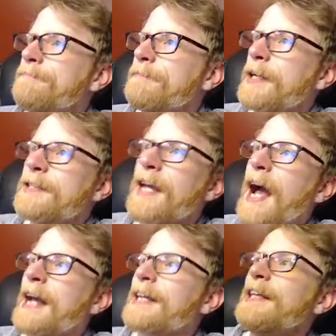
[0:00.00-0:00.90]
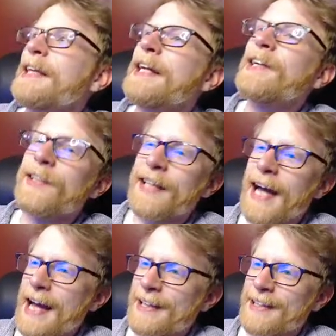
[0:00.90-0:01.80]
See, I clear the
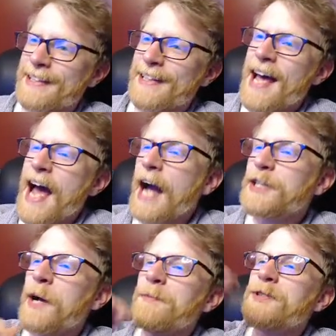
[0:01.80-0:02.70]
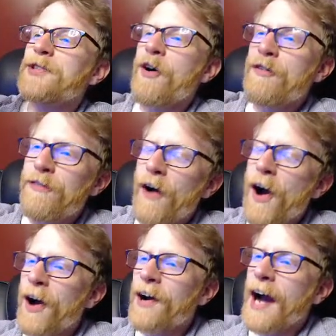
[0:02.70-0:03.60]
island. I jump so
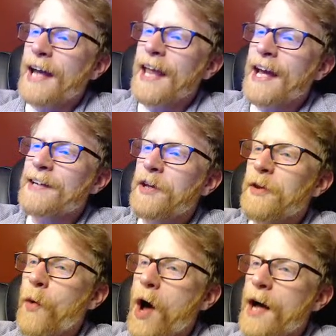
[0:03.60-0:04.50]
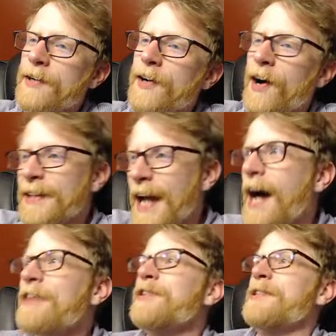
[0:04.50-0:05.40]
far, I land on the water on the
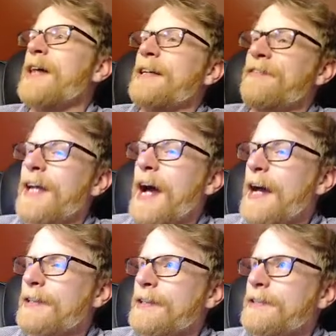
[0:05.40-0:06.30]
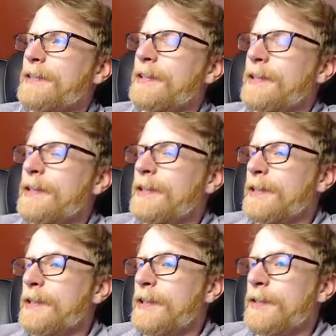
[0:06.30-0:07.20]
other side of the island.
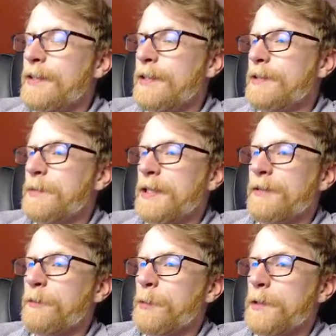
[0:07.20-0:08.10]
Unbelievable.